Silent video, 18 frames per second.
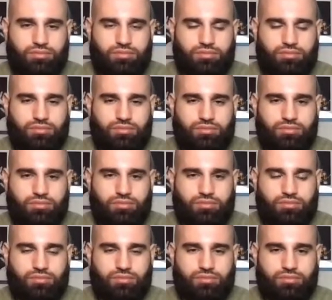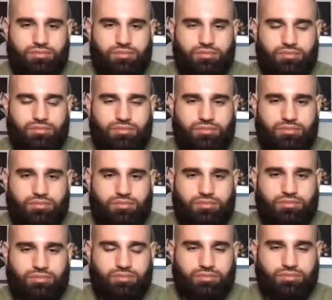
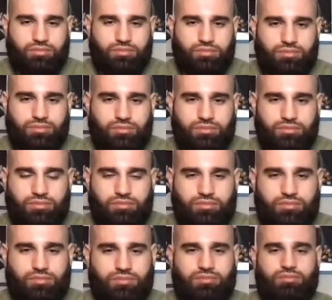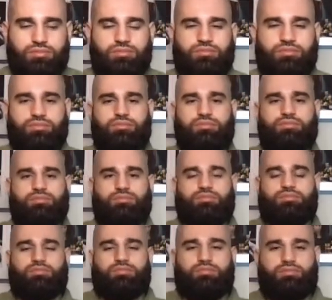
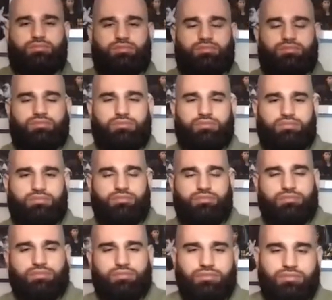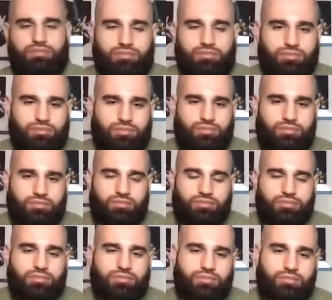
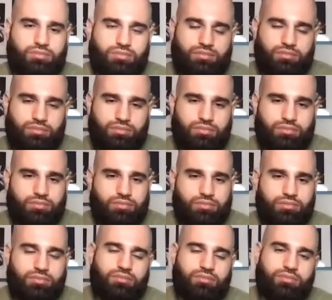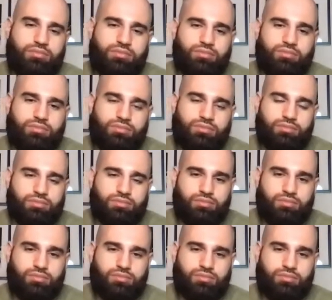This person isn't speaking.